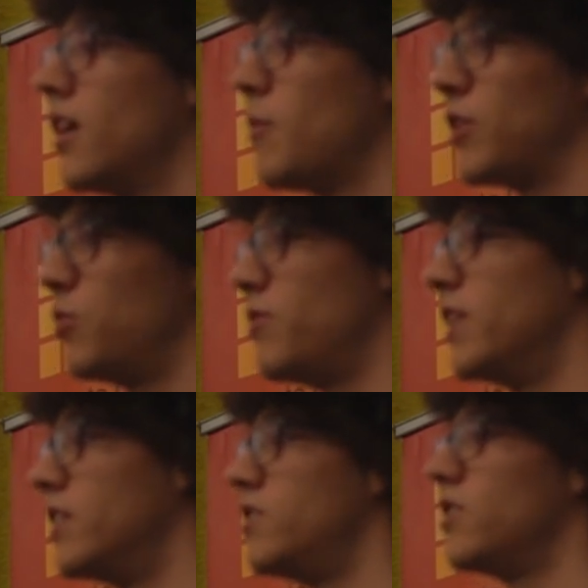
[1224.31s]
But we
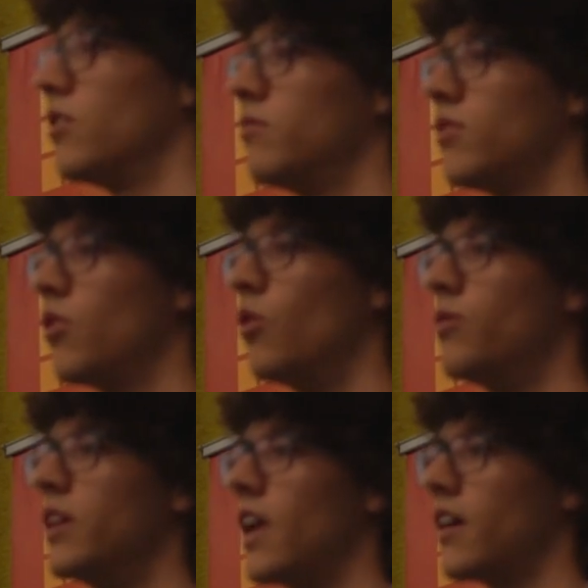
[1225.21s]
think this is a cool
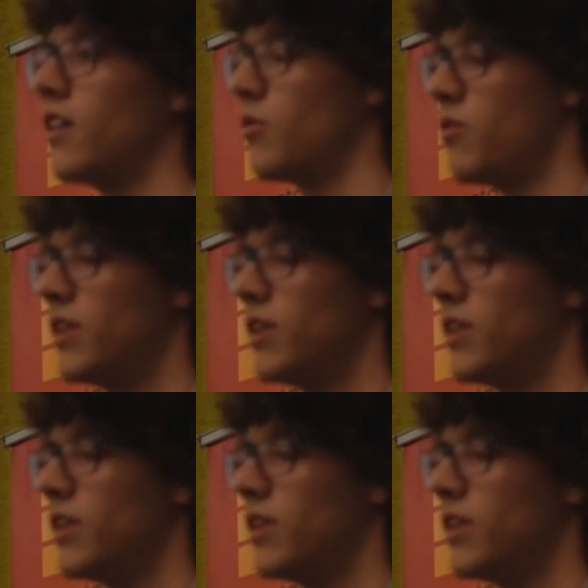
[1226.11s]
thing. We